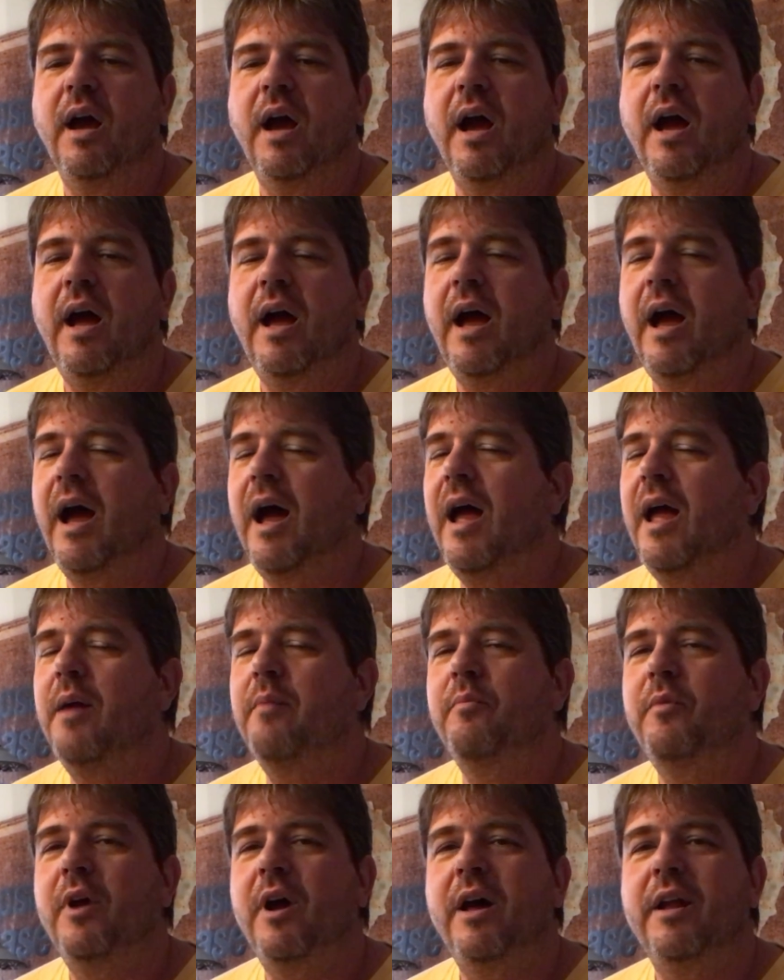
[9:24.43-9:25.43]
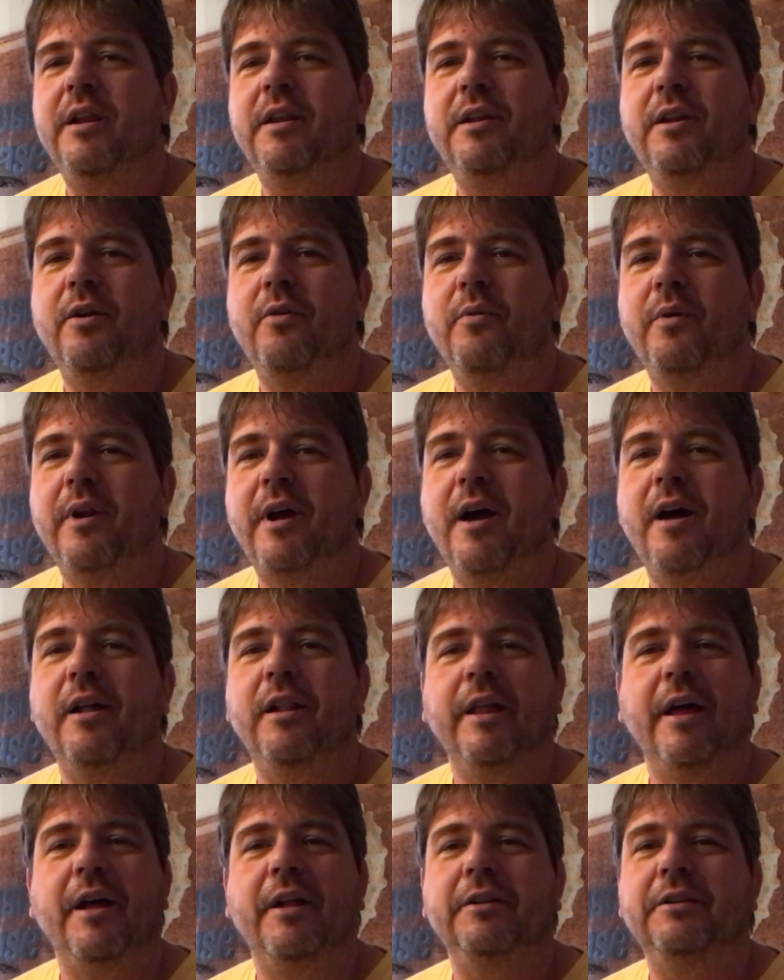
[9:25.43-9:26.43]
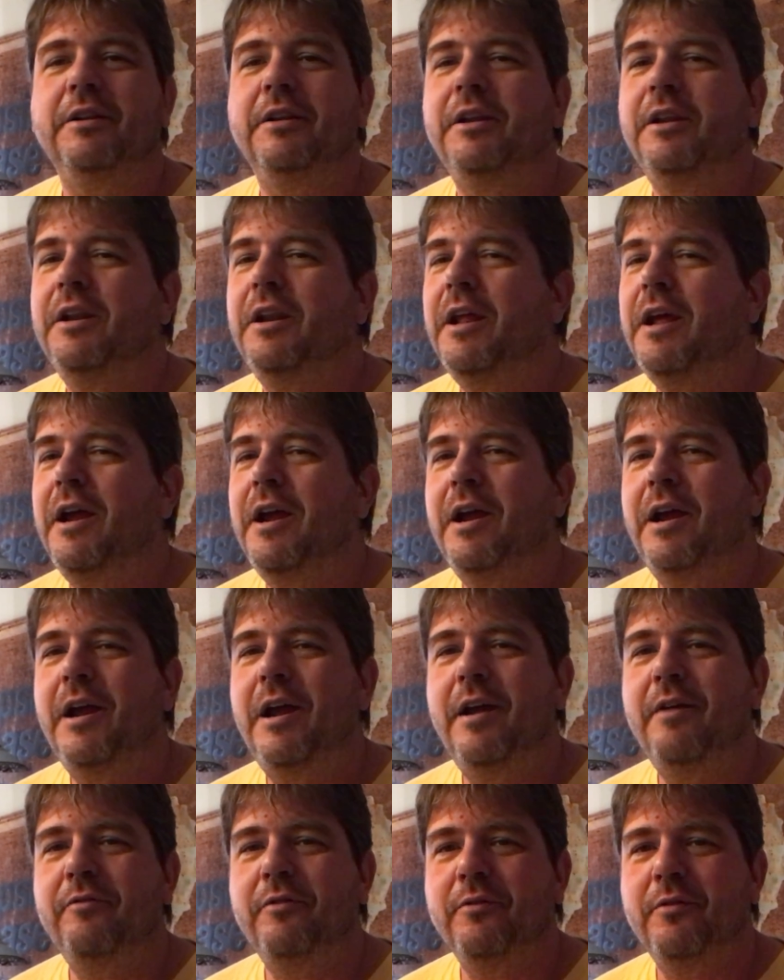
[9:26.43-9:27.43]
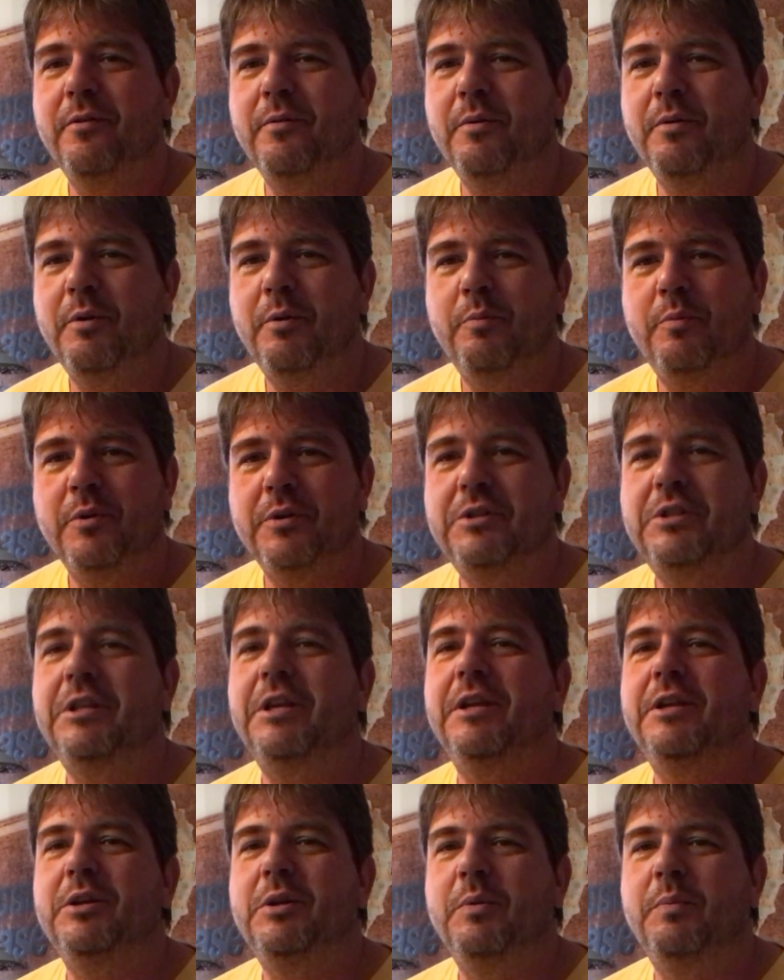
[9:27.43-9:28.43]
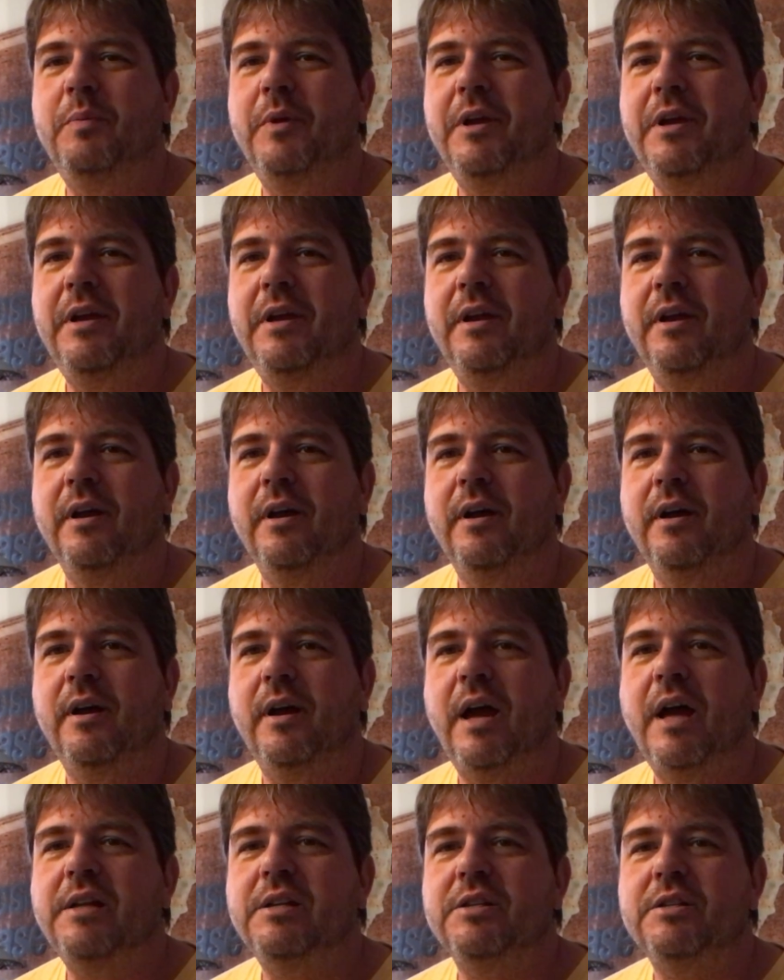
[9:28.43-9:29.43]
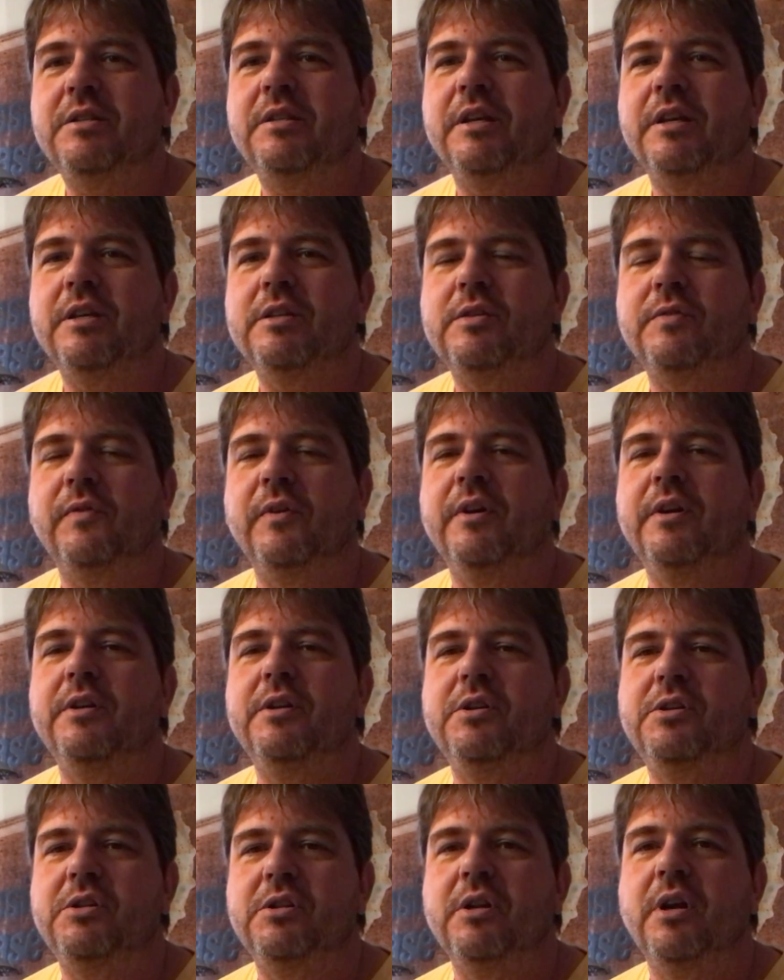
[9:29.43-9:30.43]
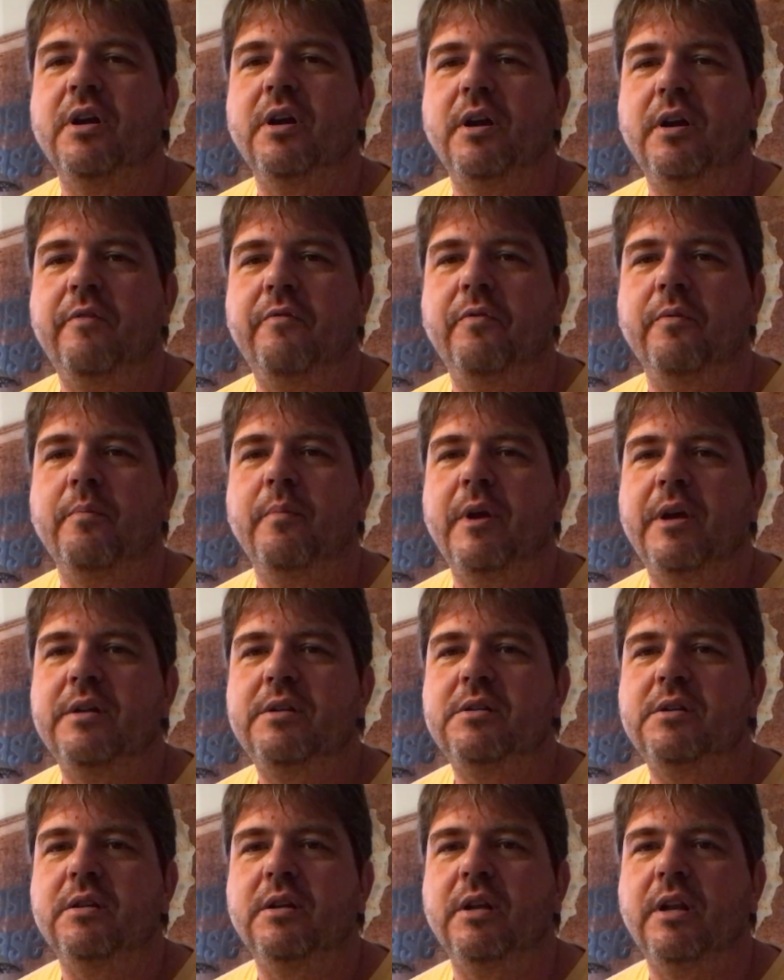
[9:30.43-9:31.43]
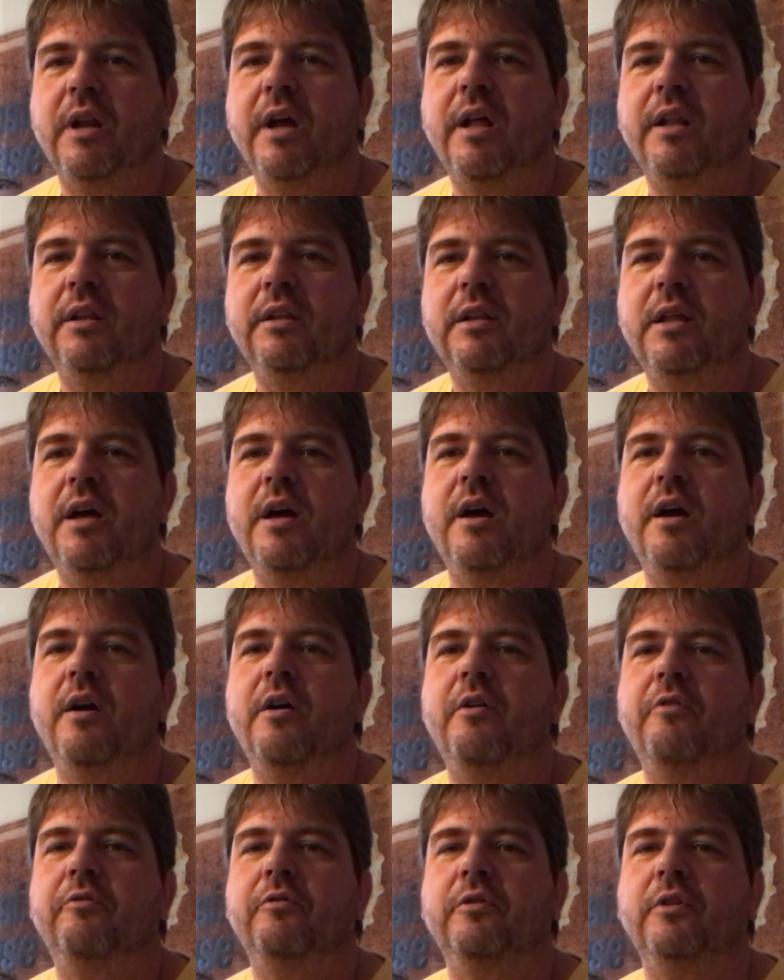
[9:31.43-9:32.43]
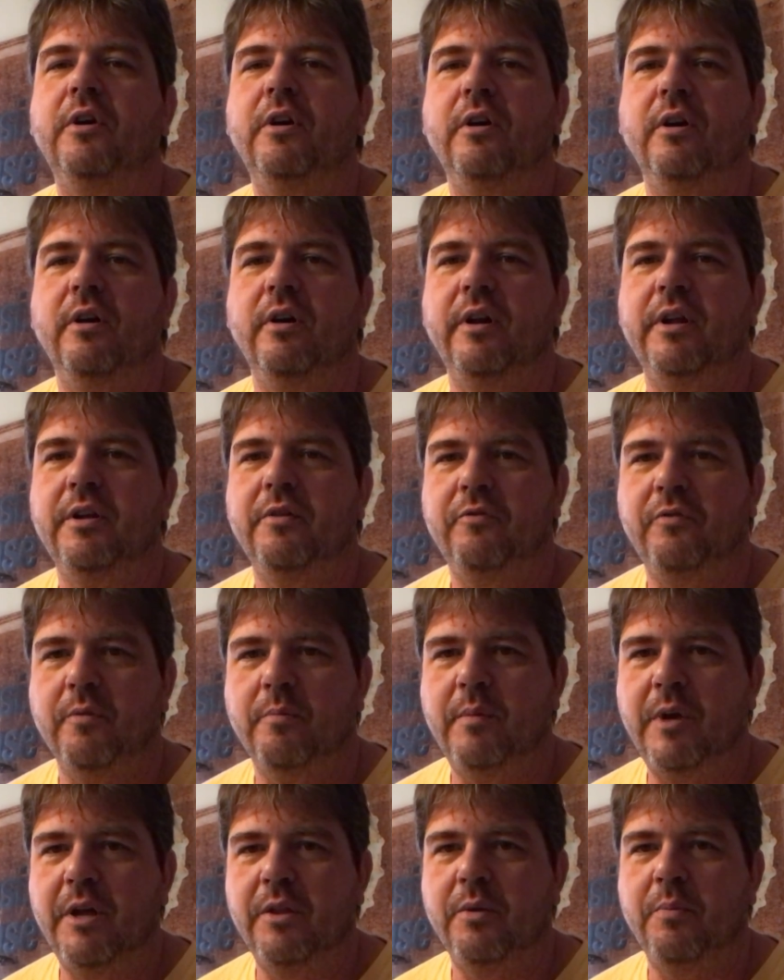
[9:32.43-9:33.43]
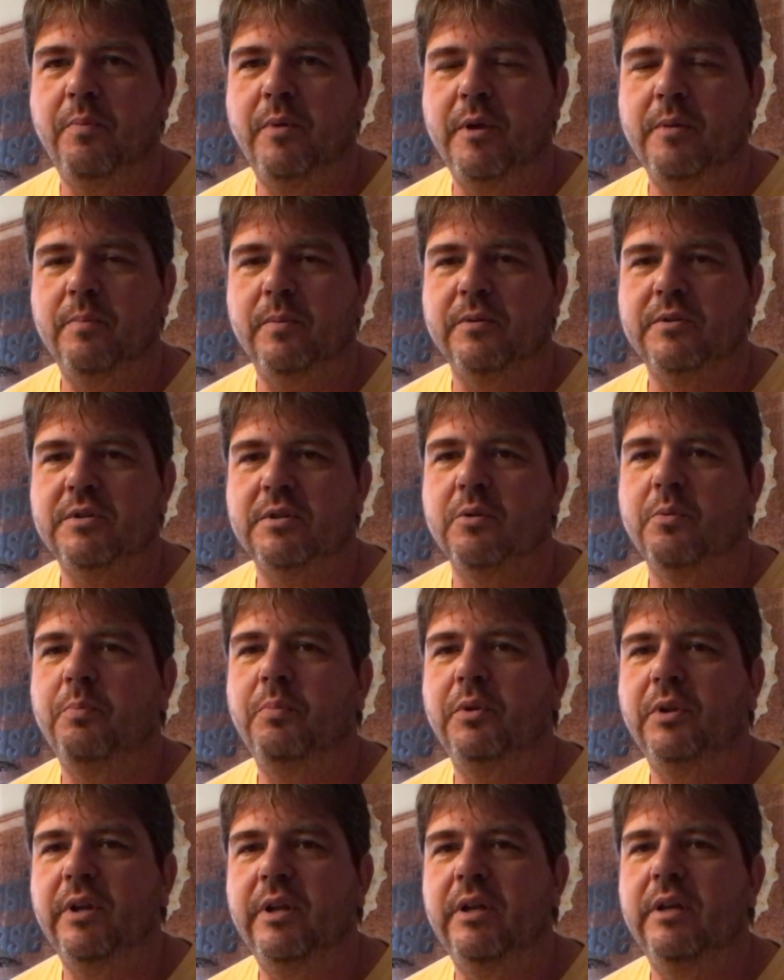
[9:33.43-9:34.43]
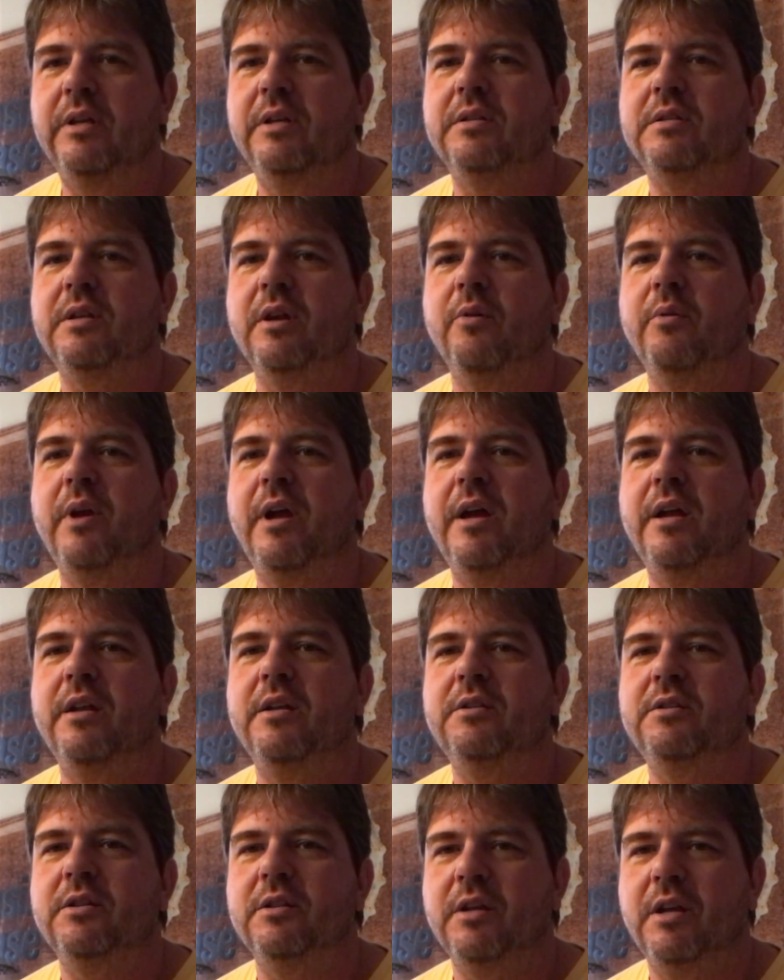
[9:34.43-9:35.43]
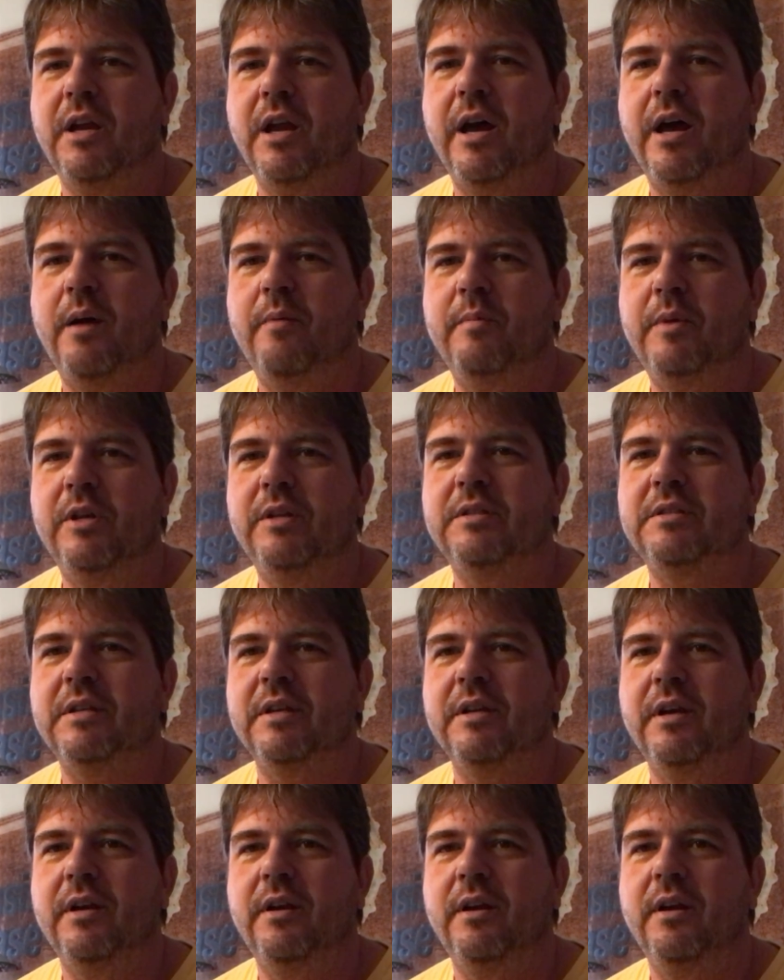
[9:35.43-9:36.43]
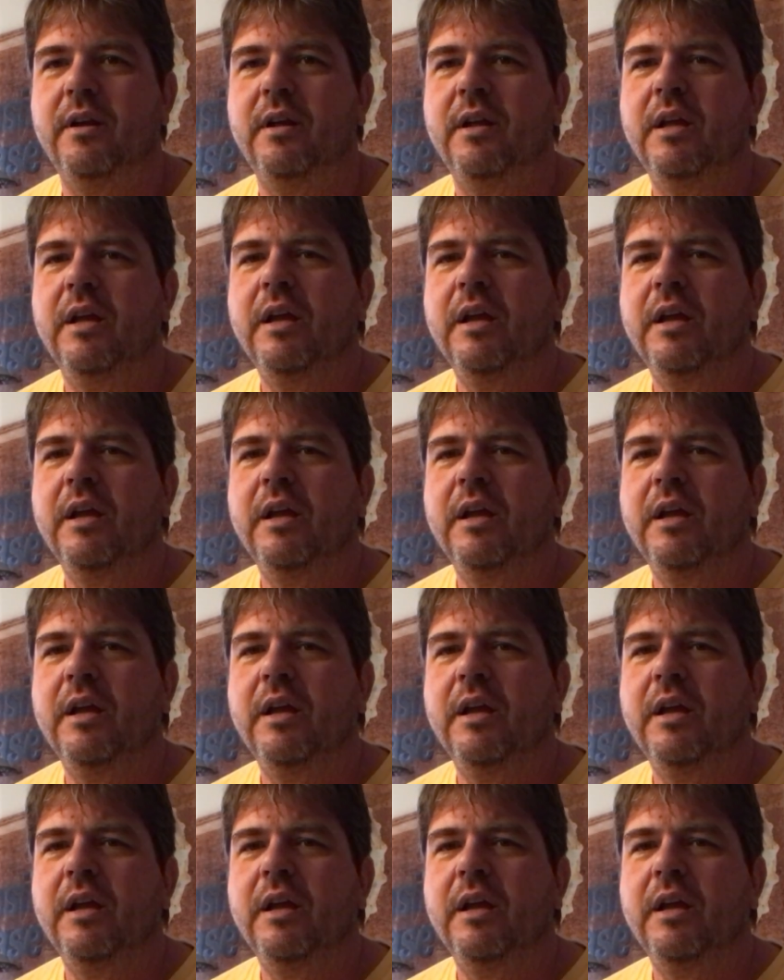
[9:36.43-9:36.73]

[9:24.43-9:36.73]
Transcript: I am not a know-it-all. I'll never pretend to be. I just think it's fun to share information, and I love learning from other people. So please go down into the comments area,